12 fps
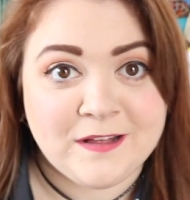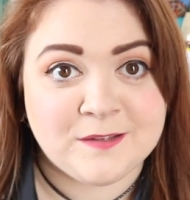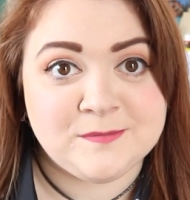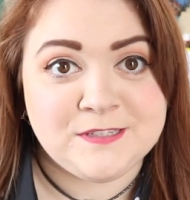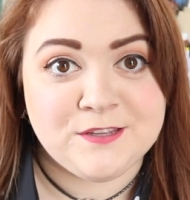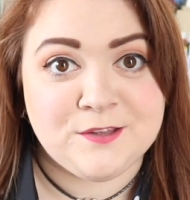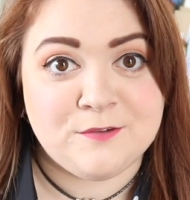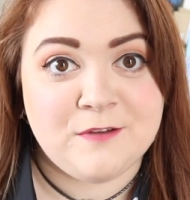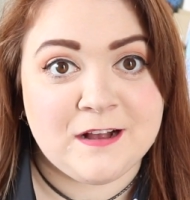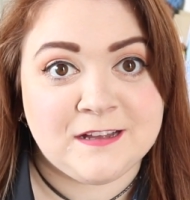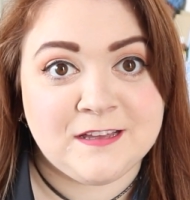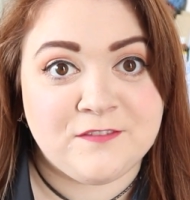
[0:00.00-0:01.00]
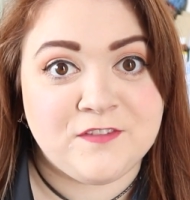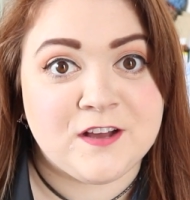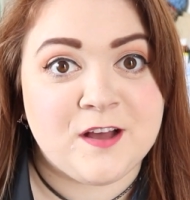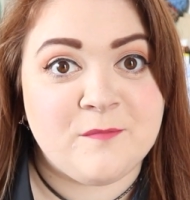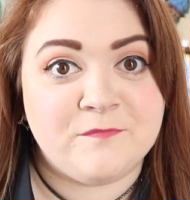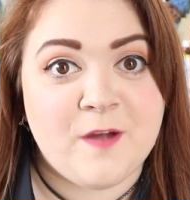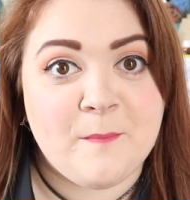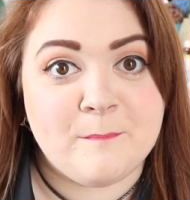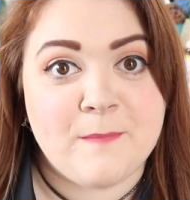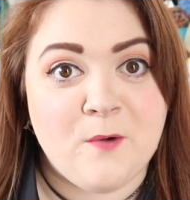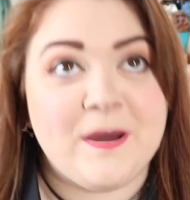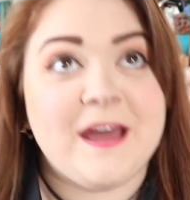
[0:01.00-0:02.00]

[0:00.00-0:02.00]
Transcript: Welcome to the rock if you come from my